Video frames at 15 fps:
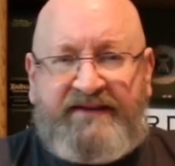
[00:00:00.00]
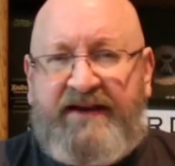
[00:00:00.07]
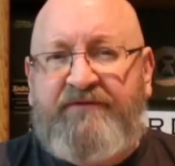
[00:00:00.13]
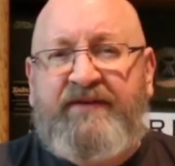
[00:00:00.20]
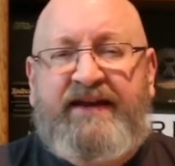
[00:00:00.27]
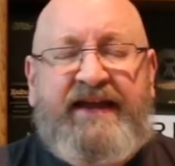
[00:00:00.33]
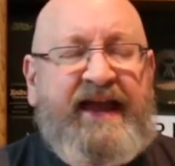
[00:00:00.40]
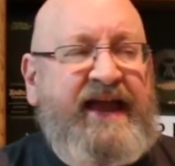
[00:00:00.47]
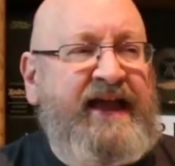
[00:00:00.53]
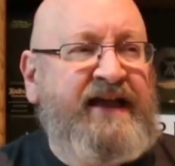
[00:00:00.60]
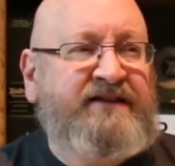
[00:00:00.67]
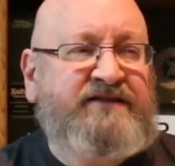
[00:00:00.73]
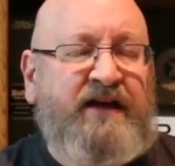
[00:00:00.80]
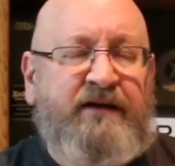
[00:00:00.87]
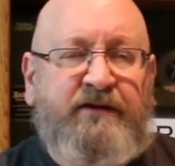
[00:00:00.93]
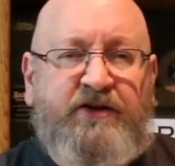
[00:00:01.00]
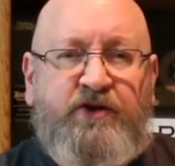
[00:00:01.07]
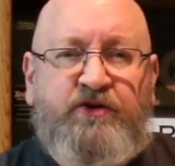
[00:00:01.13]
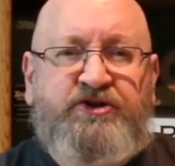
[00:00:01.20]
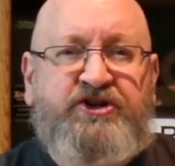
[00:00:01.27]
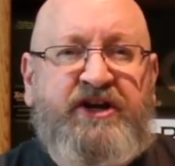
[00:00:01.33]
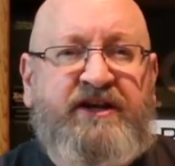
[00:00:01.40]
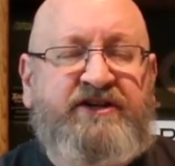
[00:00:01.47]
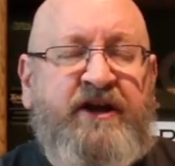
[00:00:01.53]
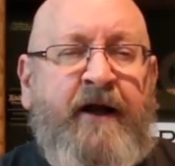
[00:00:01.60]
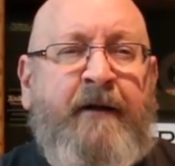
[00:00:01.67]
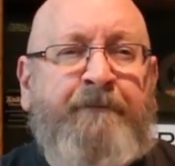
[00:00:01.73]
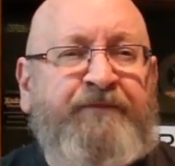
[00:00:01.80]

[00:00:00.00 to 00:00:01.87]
definitely has a huge change.